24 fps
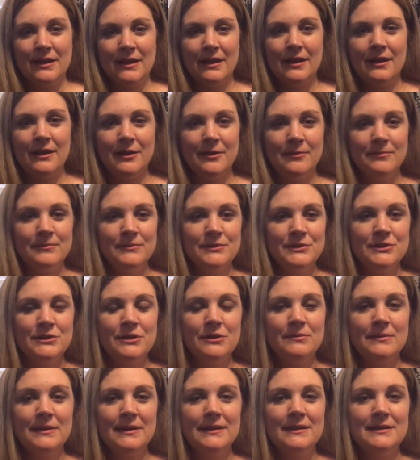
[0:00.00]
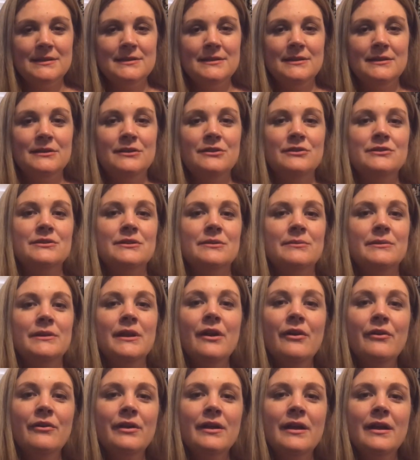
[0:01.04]
And she told me I just need to do some
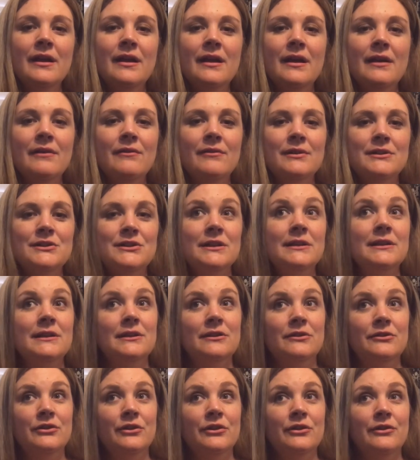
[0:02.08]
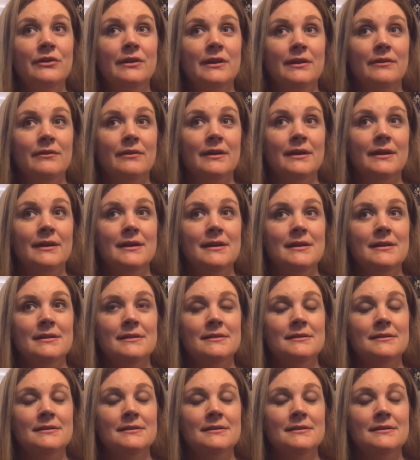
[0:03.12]
yoga, which I need to do anyway.